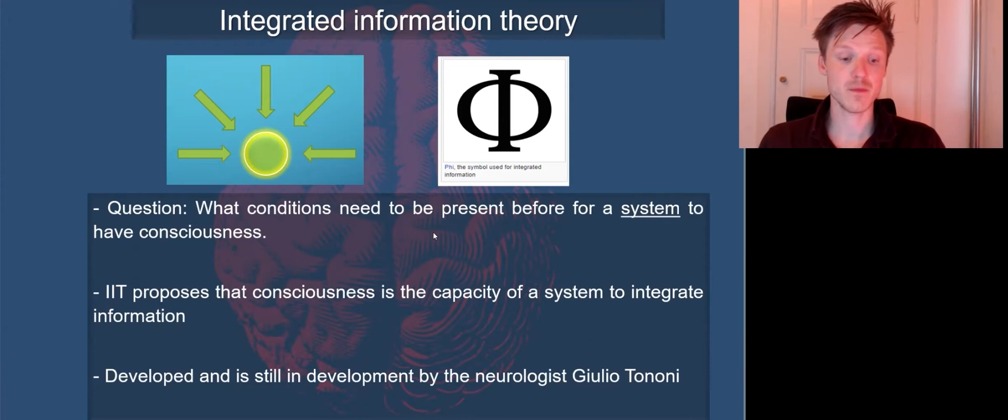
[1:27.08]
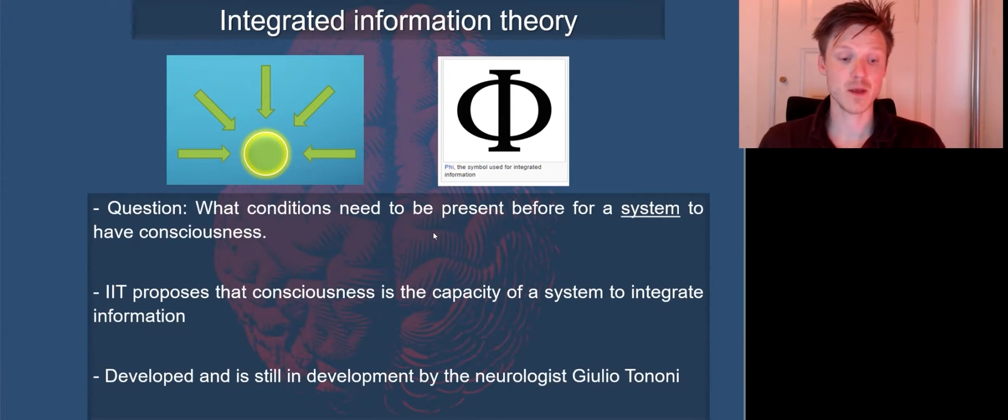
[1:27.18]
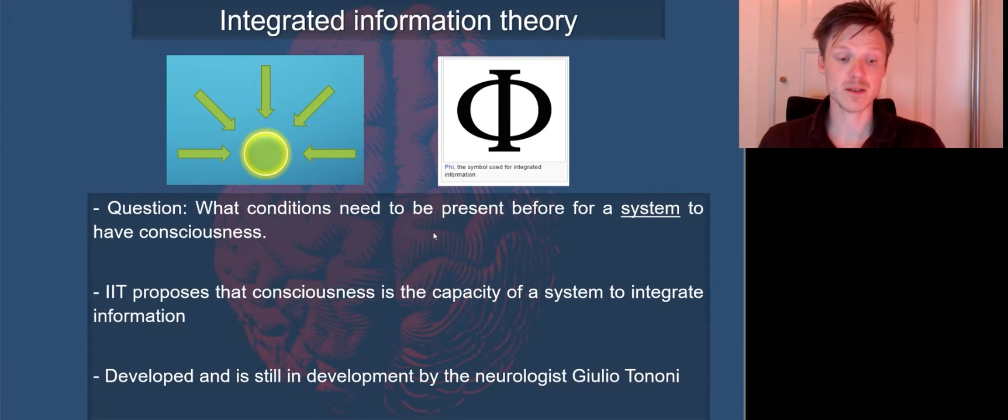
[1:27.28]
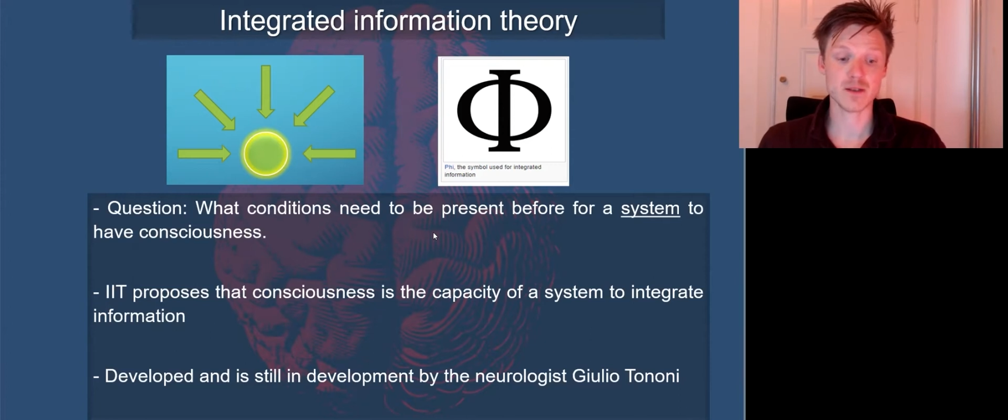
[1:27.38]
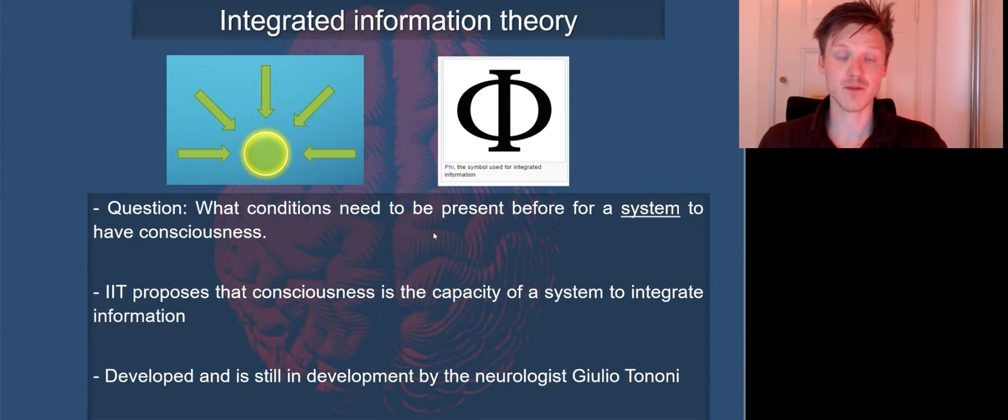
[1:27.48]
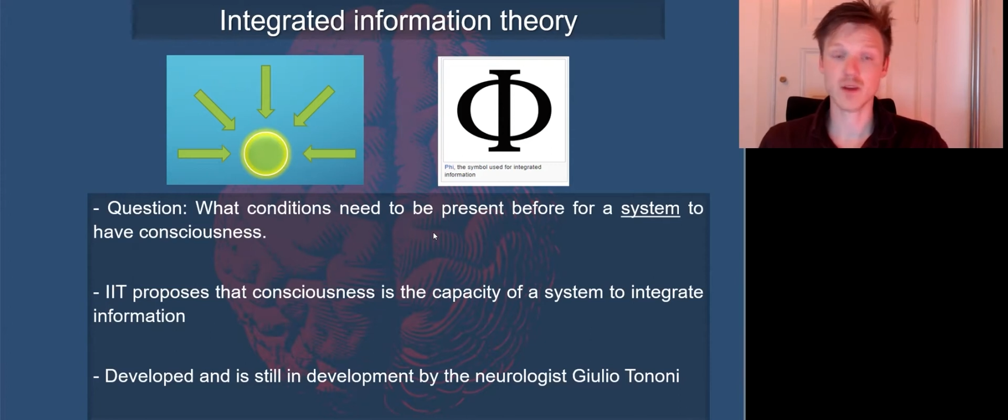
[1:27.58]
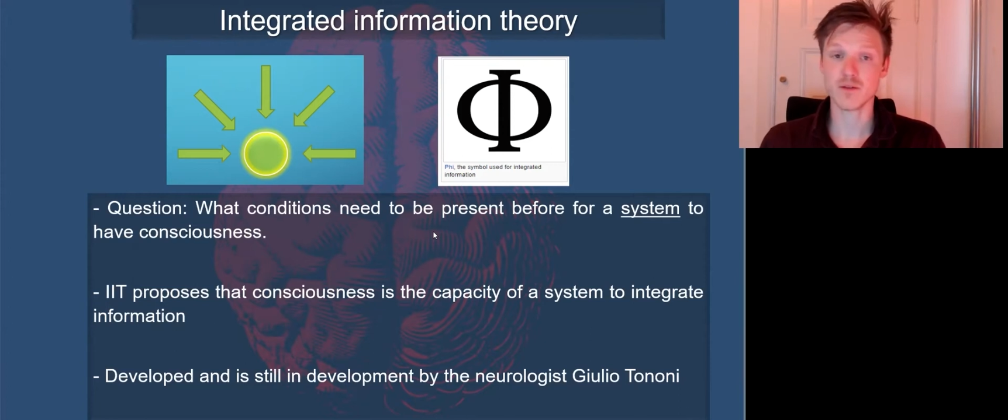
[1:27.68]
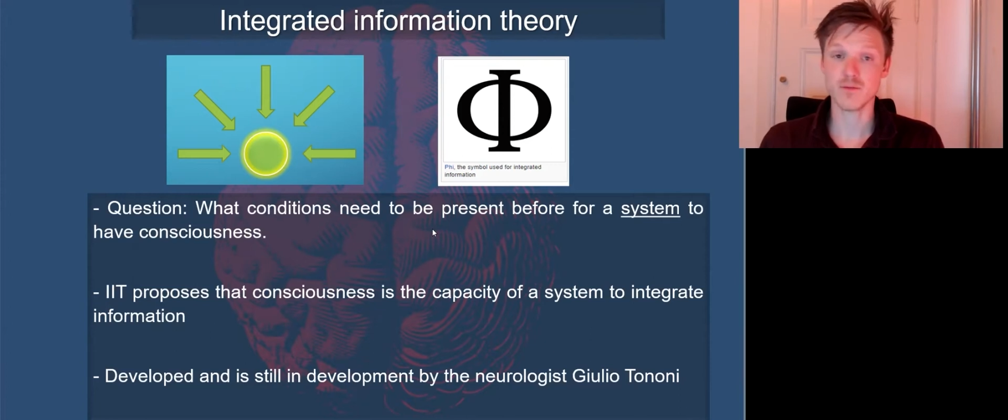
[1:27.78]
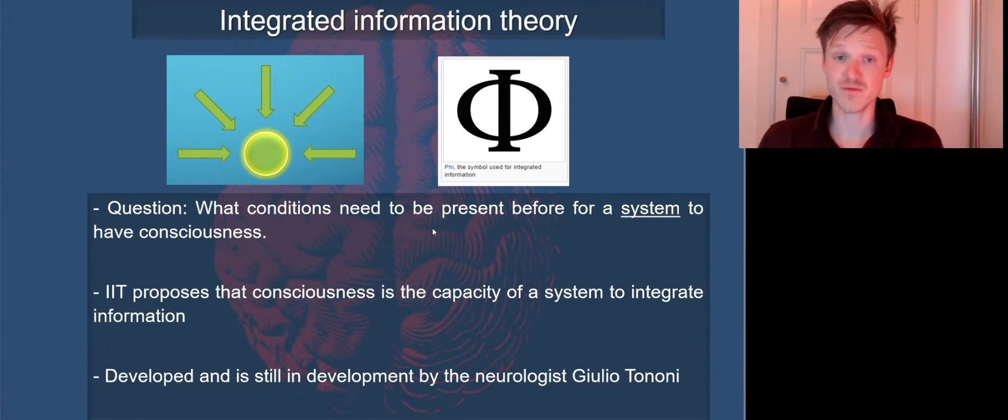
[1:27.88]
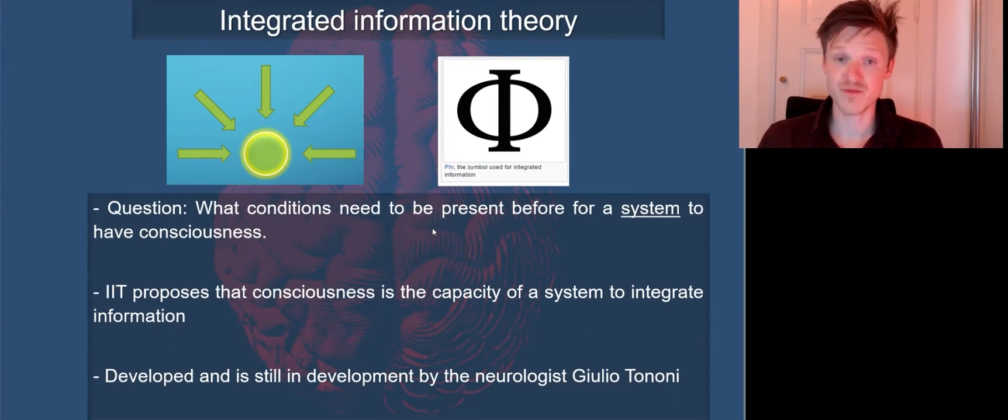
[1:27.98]
is
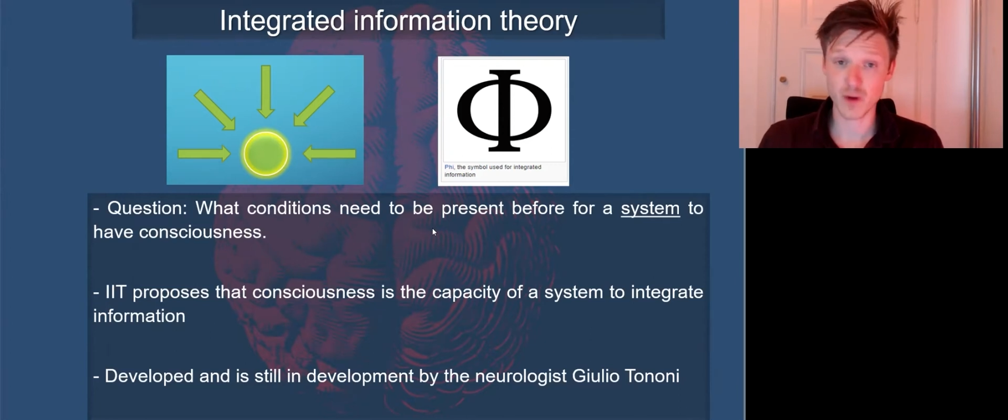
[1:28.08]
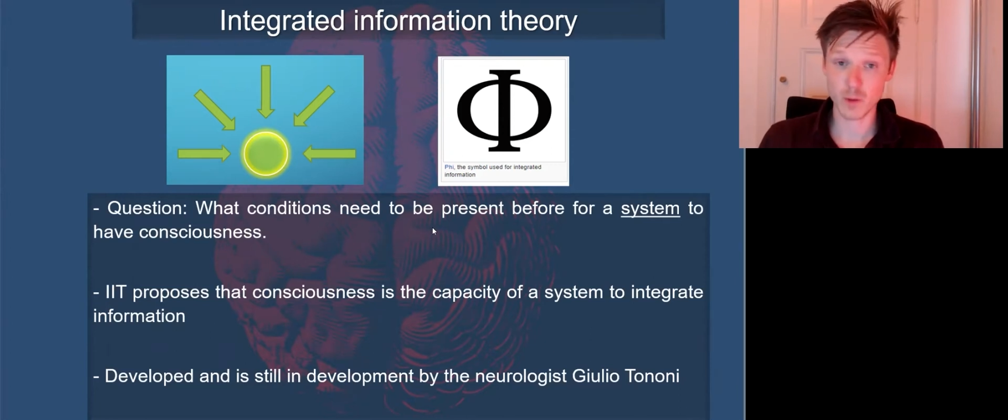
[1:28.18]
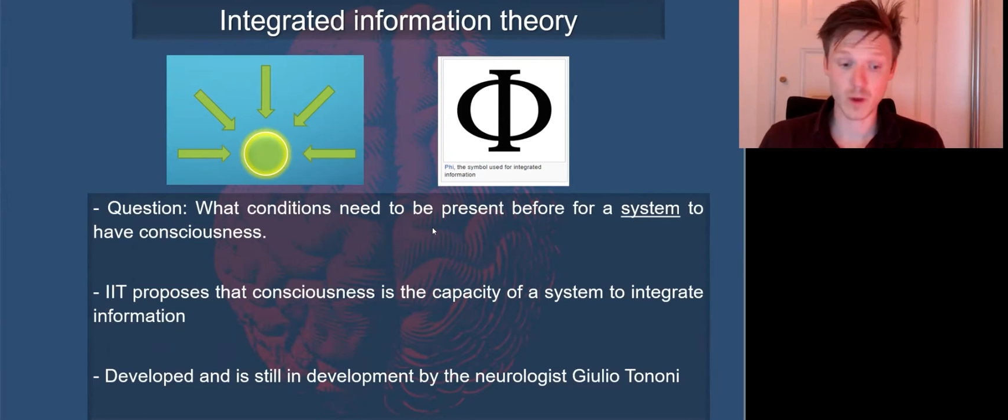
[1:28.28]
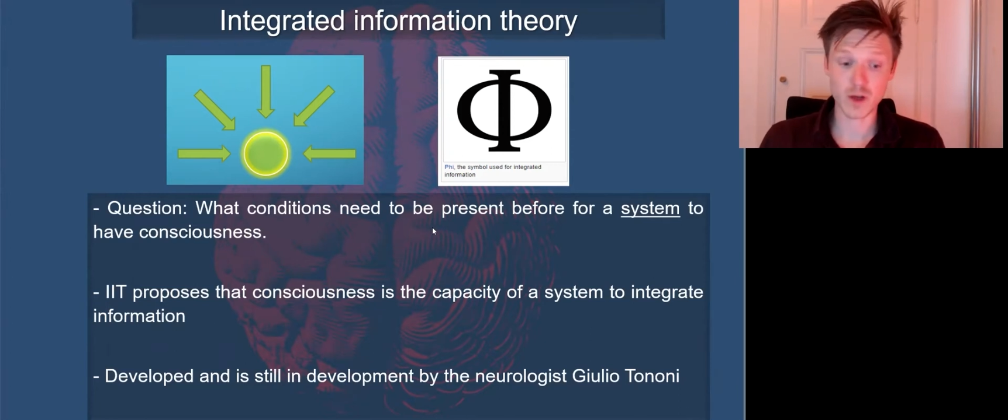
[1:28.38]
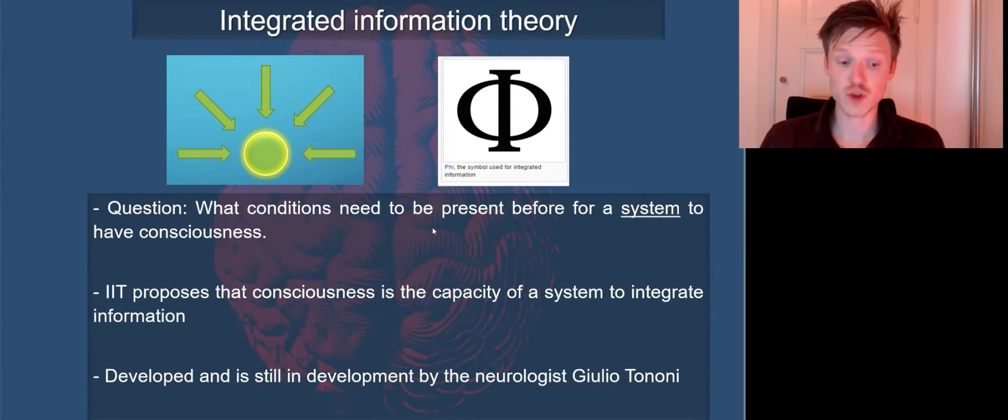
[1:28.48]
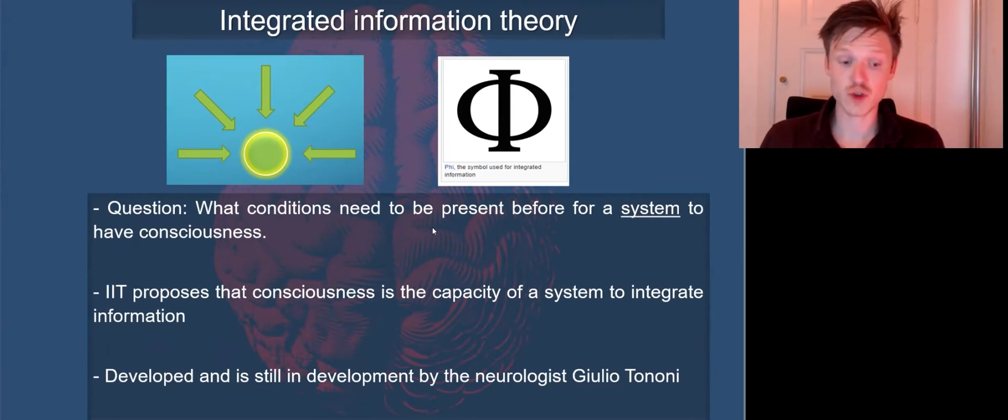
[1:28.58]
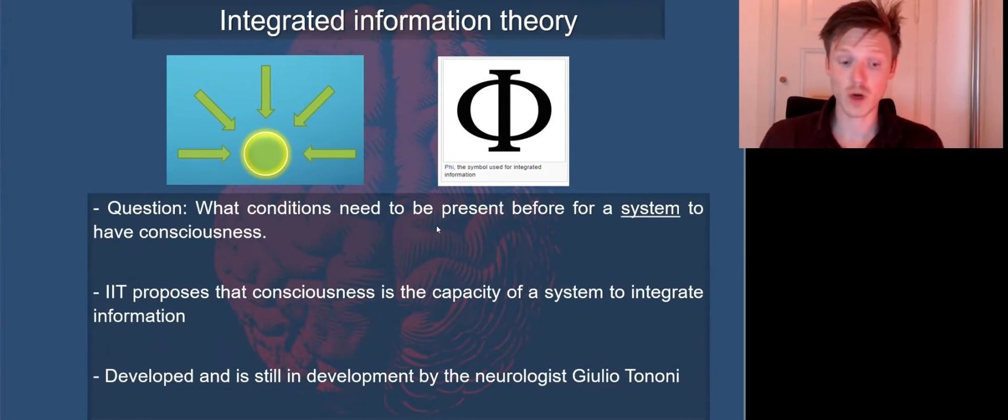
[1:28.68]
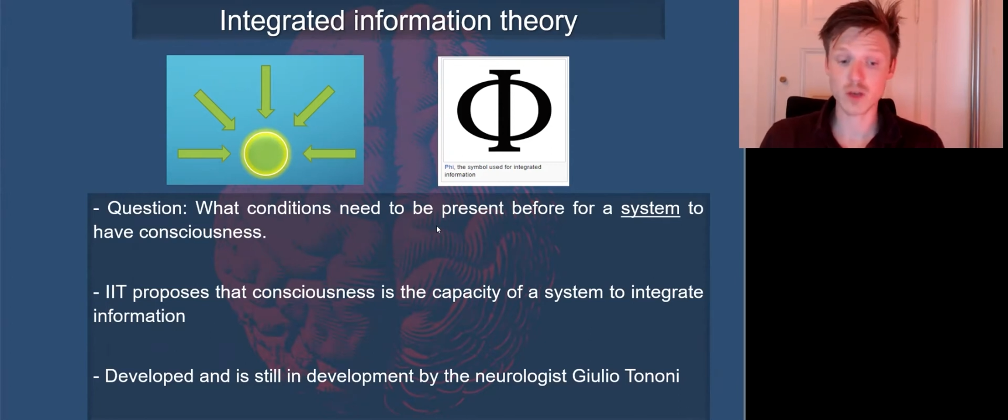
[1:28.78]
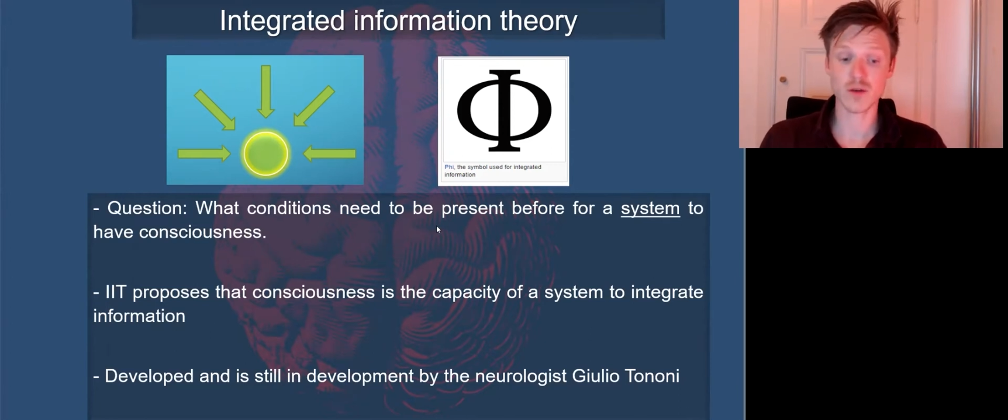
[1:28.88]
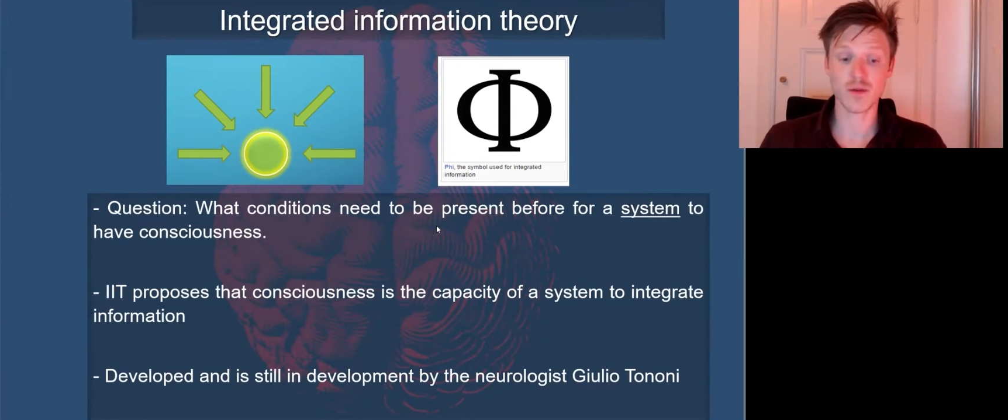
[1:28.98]
a
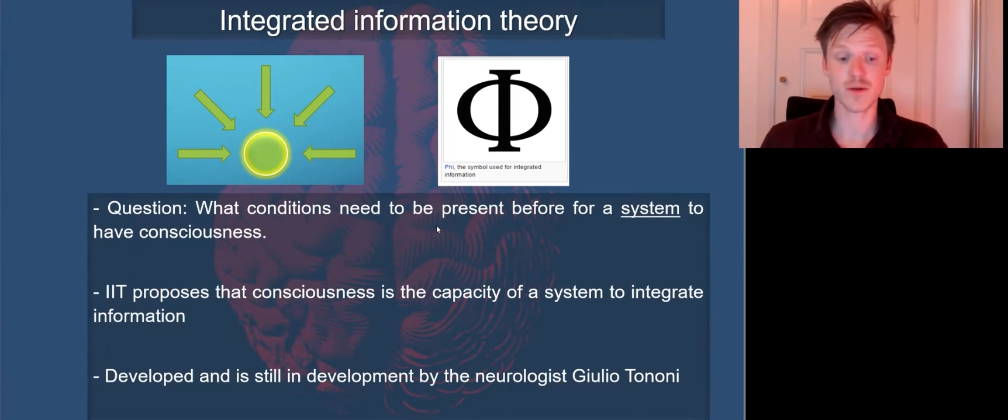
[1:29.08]
well-structured